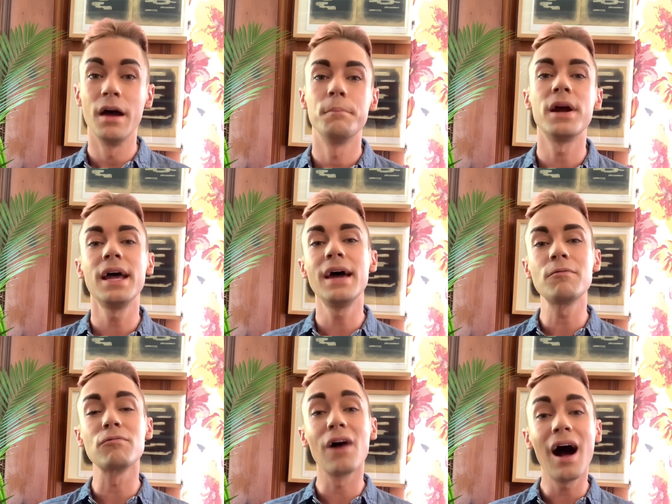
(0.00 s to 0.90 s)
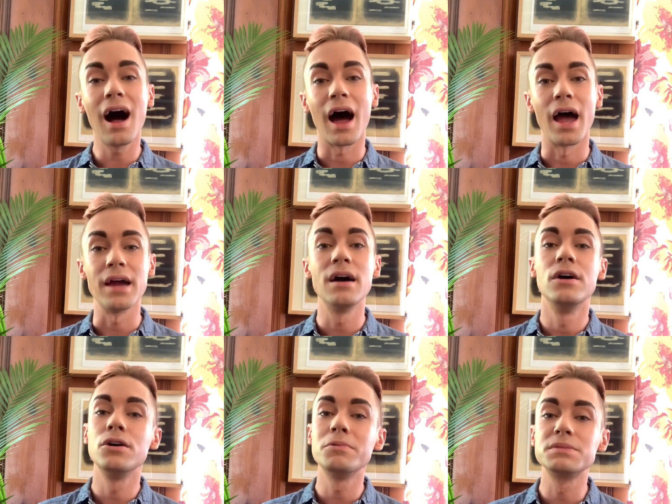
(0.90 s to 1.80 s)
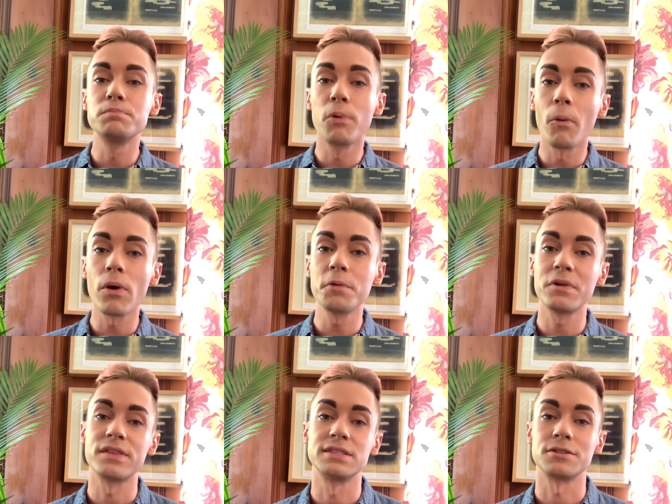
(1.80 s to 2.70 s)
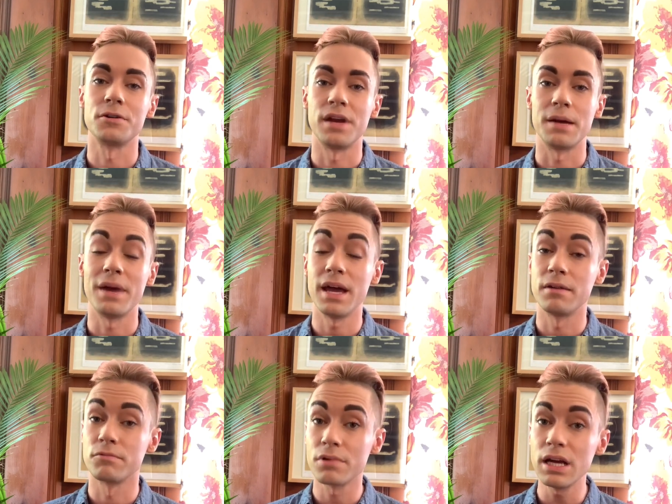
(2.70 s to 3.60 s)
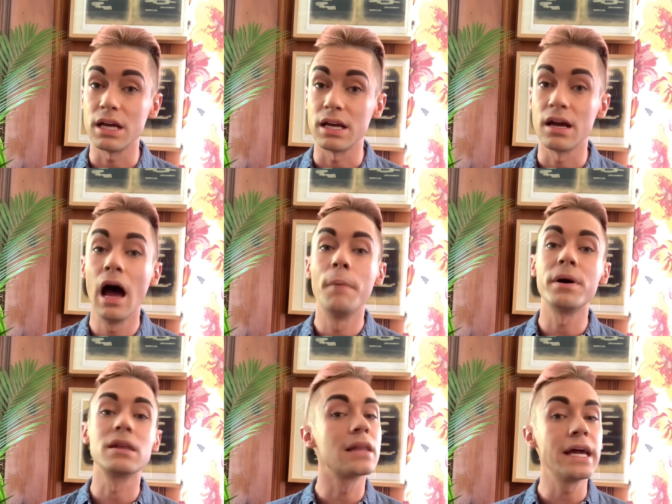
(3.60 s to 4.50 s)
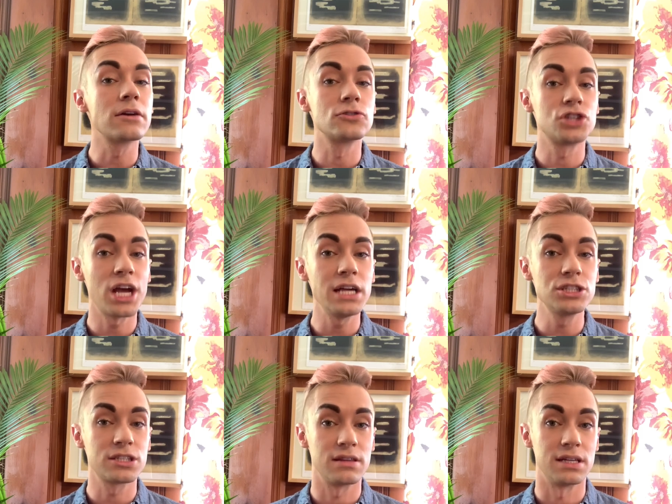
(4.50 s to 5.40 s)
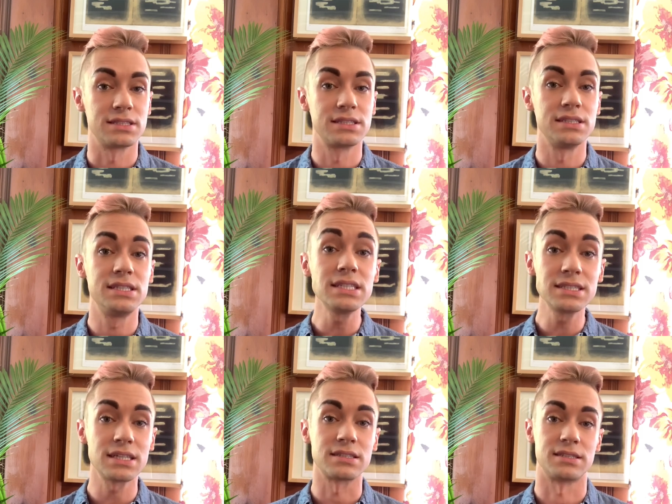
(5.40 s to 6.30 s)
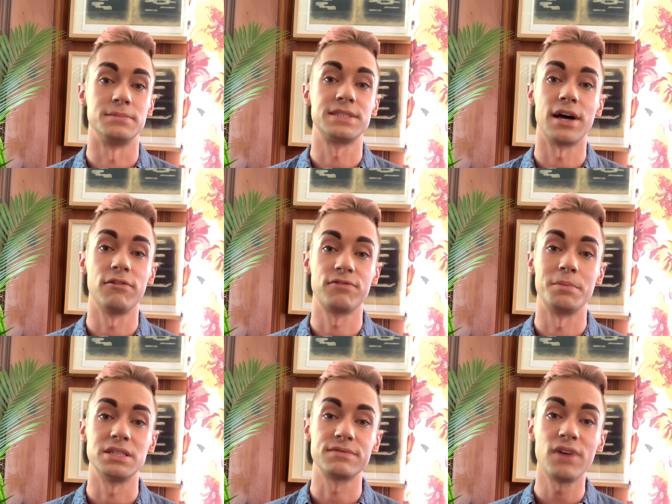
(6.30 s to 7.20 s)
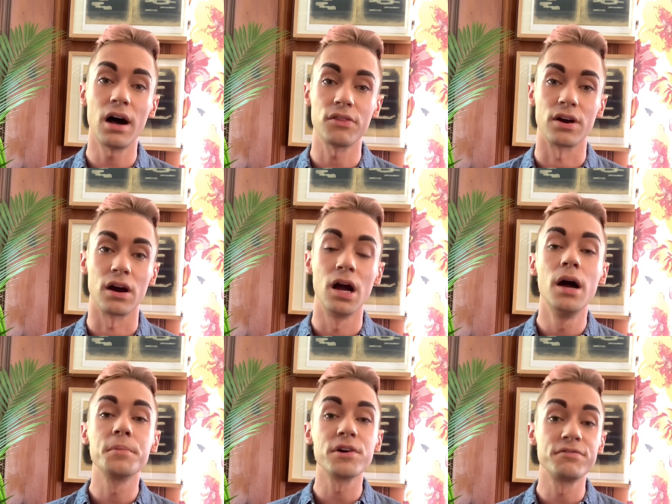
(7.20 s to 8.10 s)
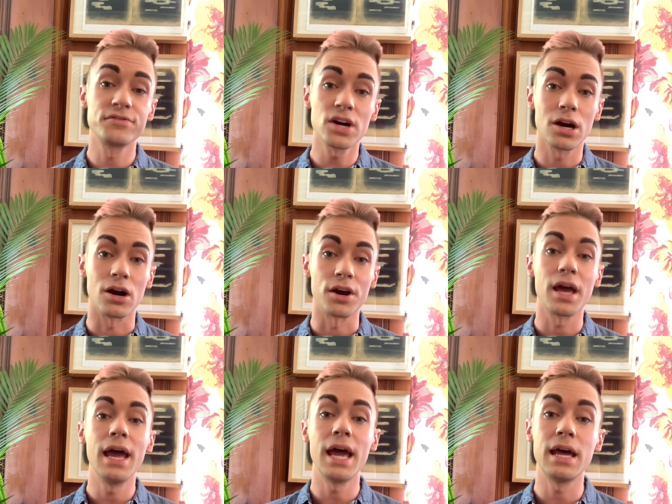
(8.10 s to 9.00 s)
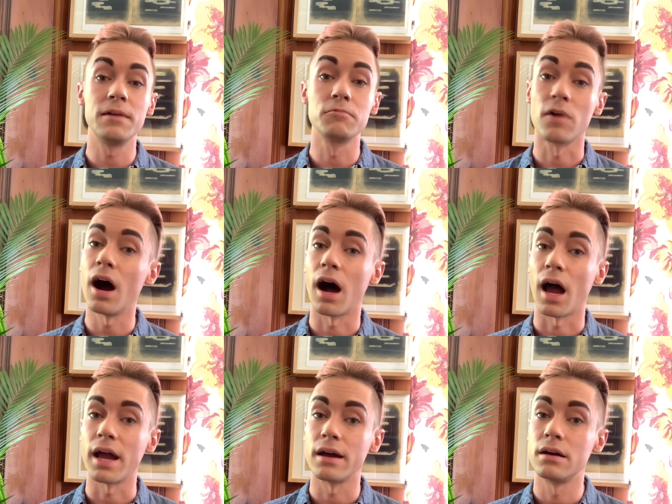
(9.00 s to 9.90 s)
But Henri, who was born with the surname Henri, but later changed this to distance himself from his father, preferred Henri.